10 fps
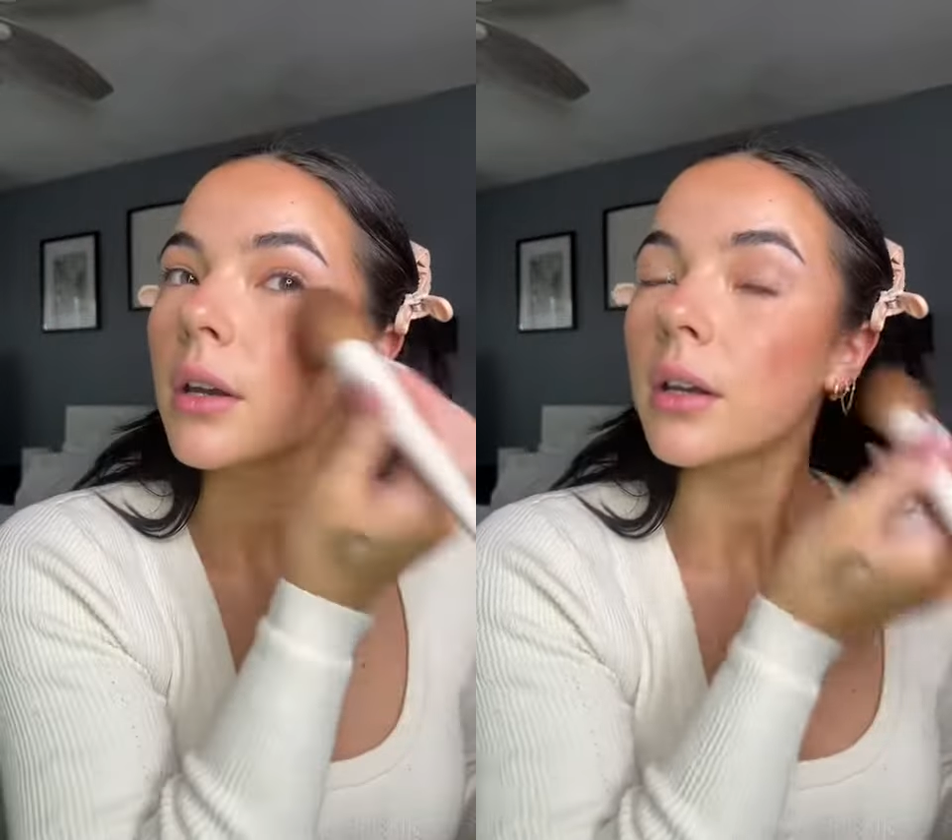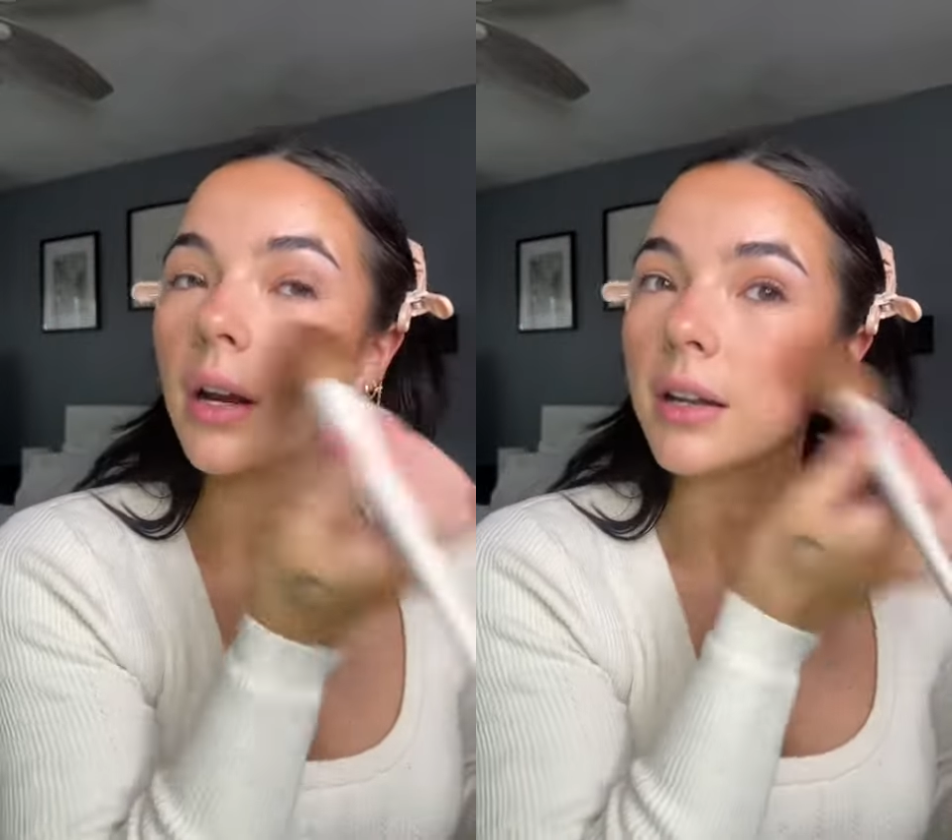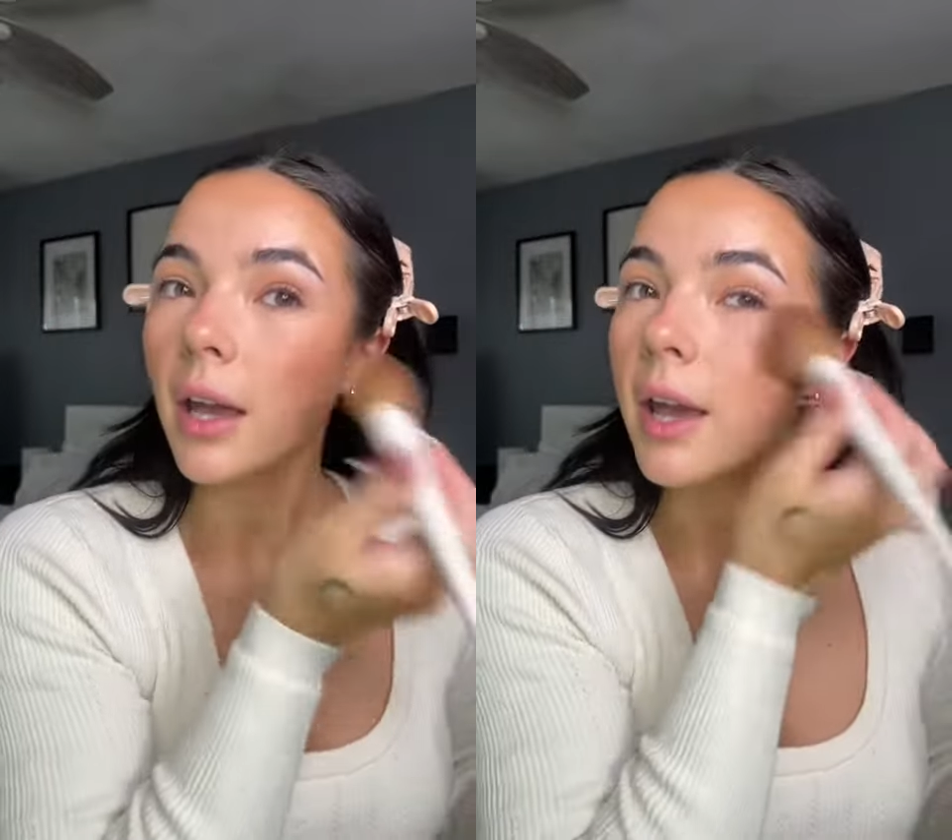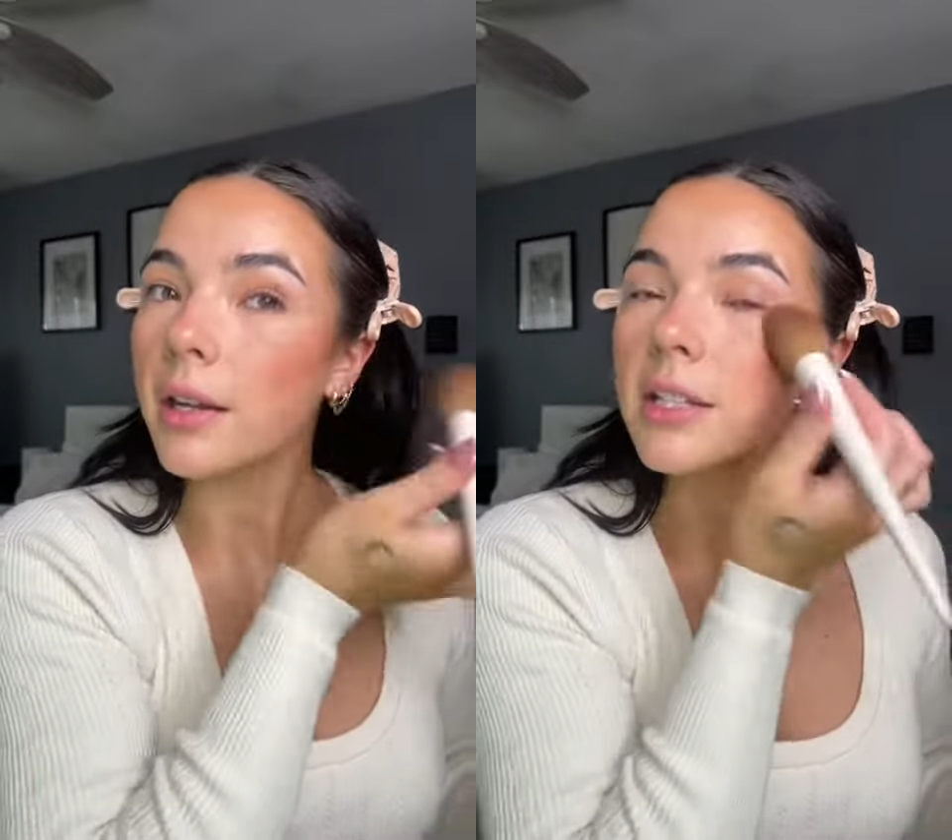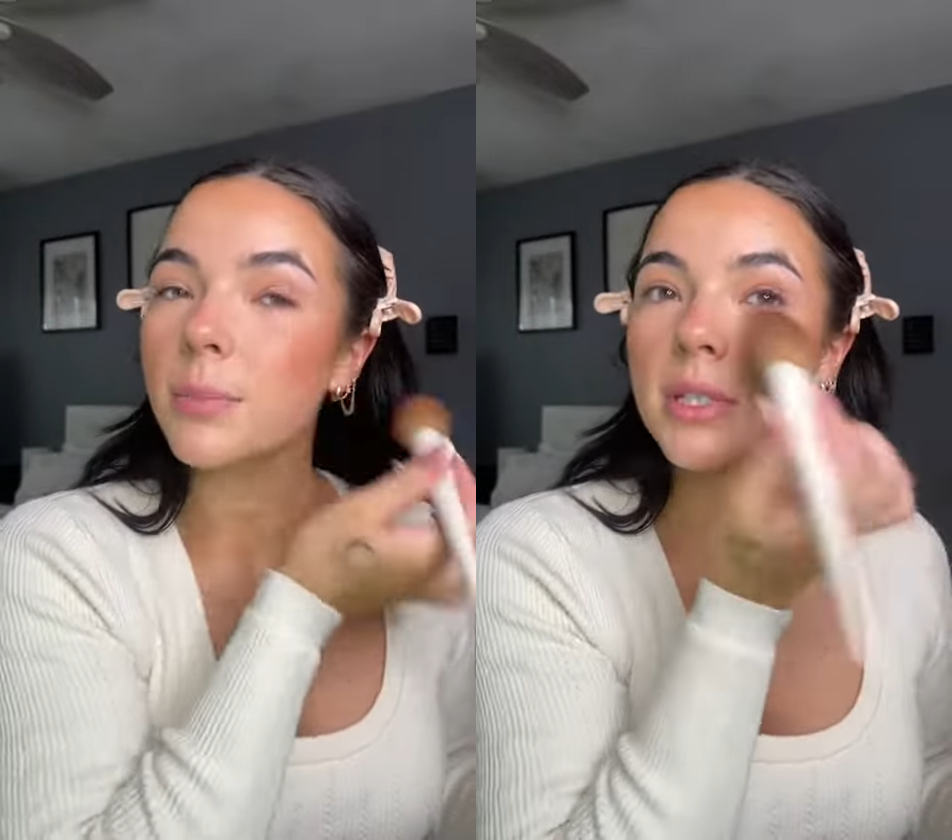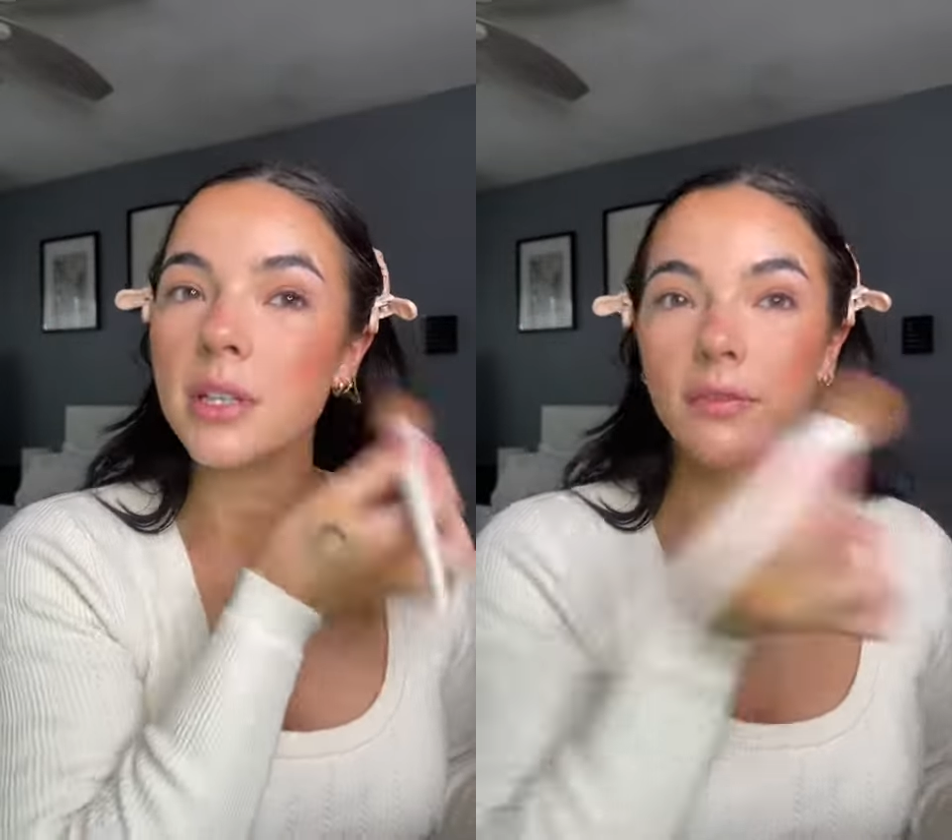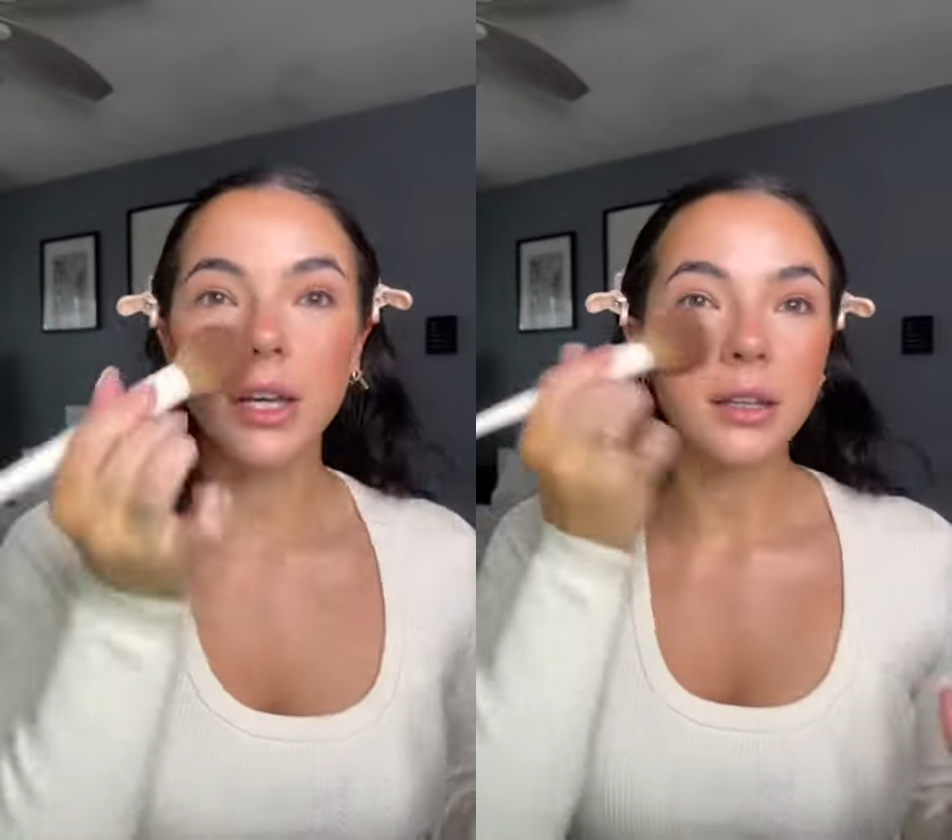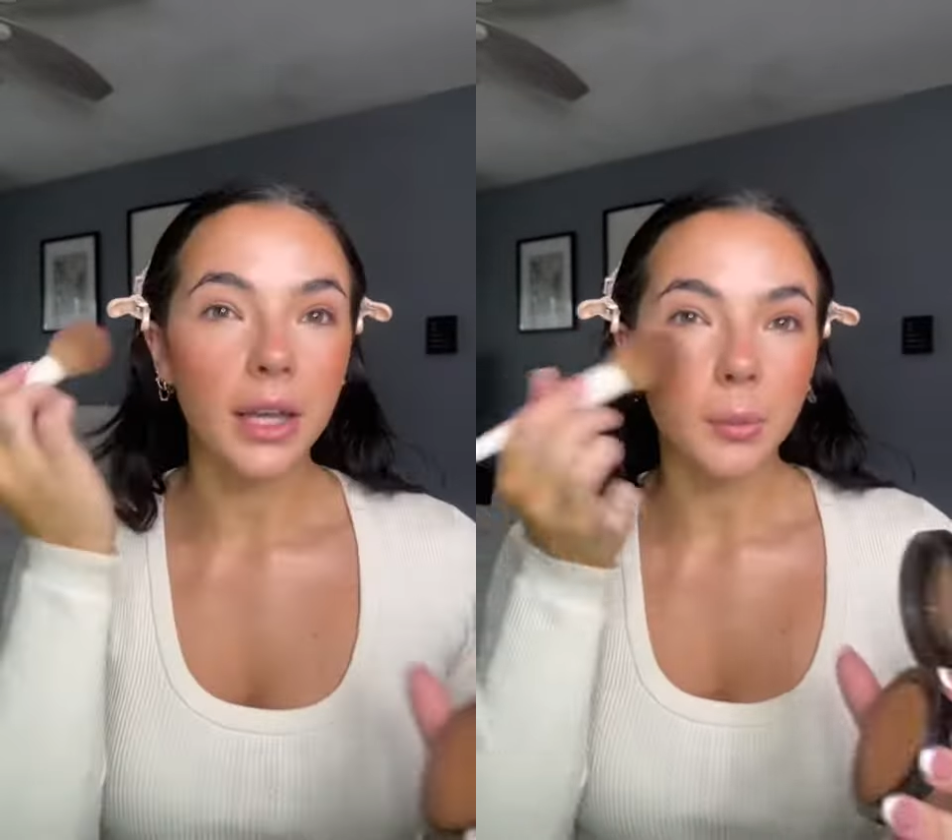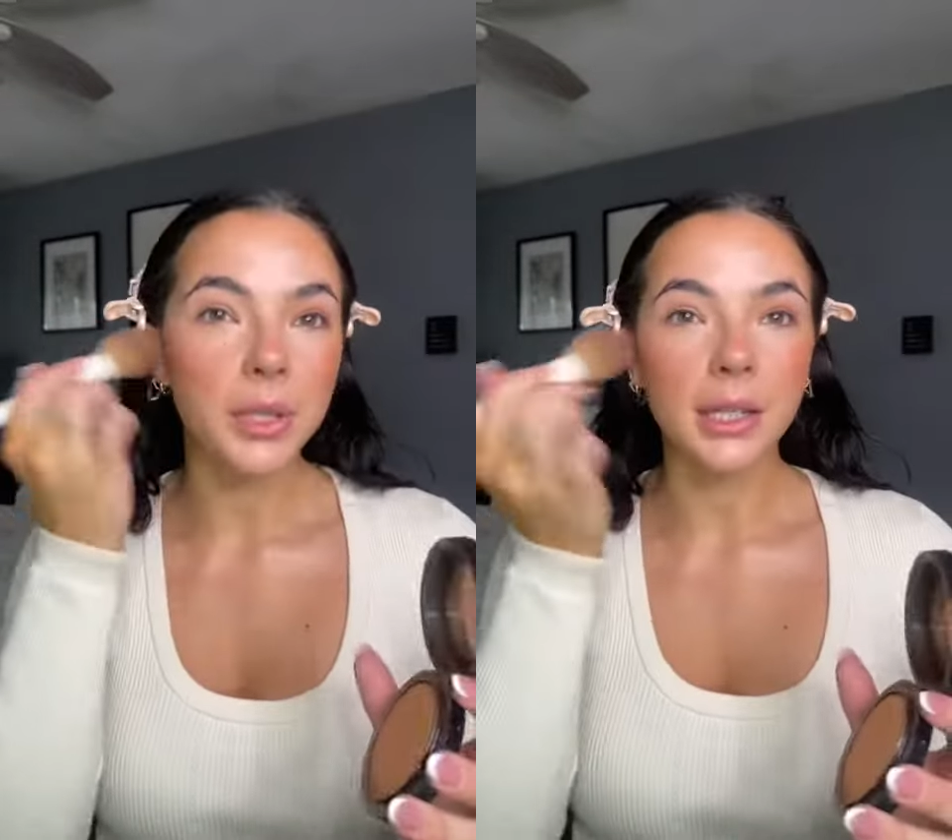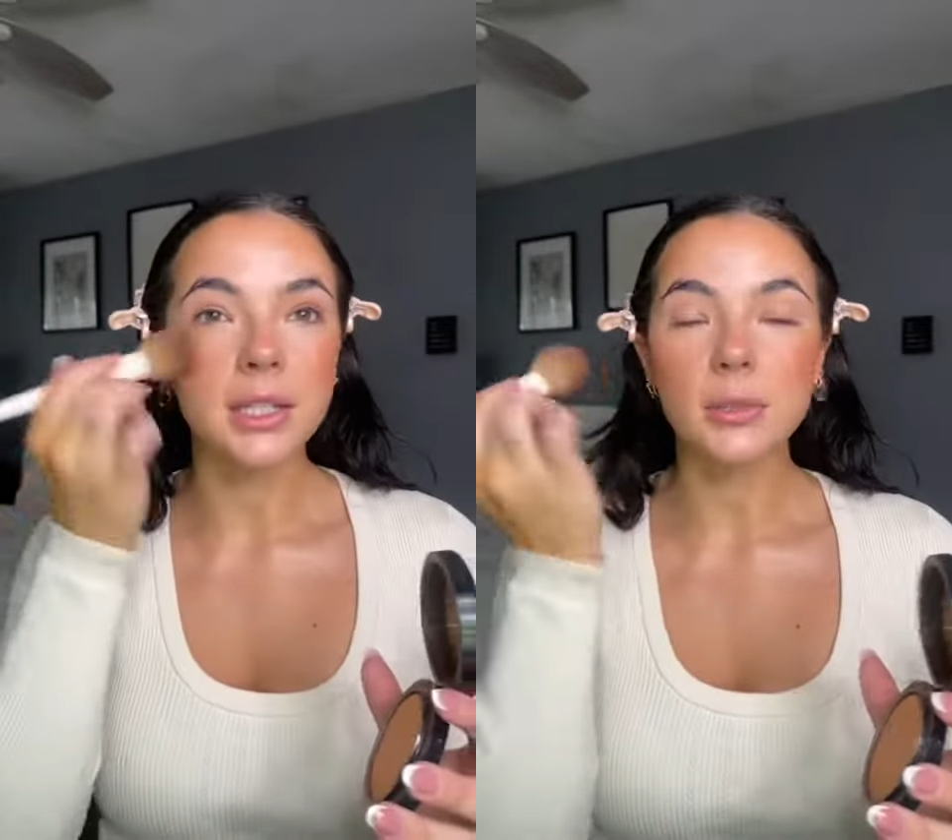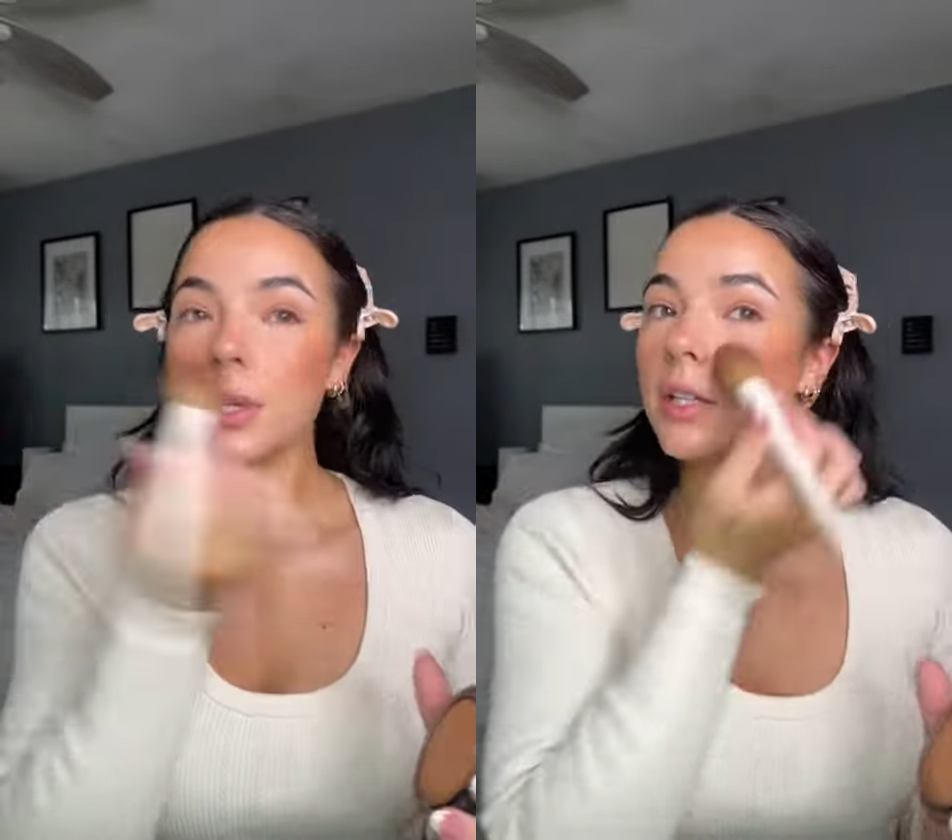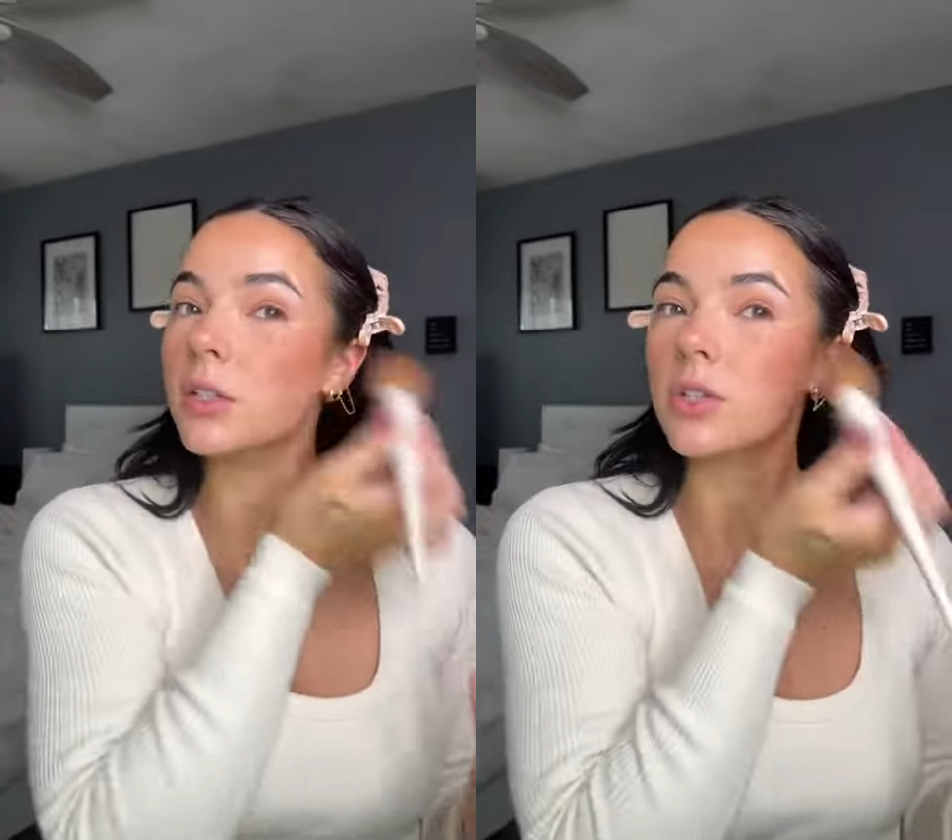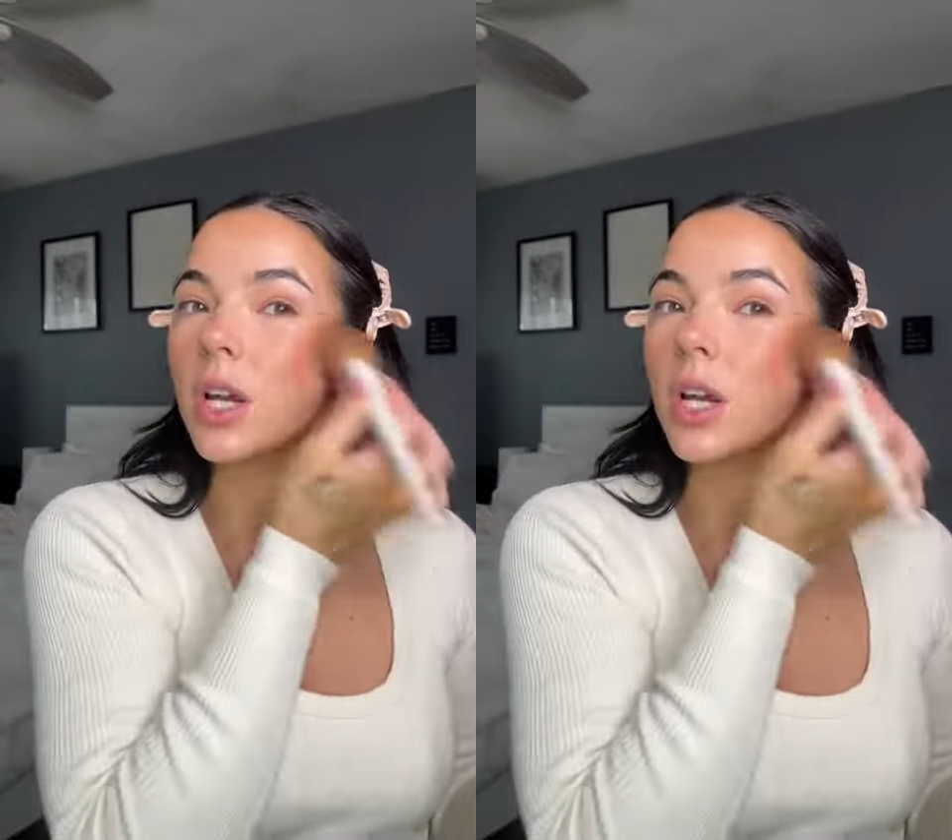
not in any specific like placement,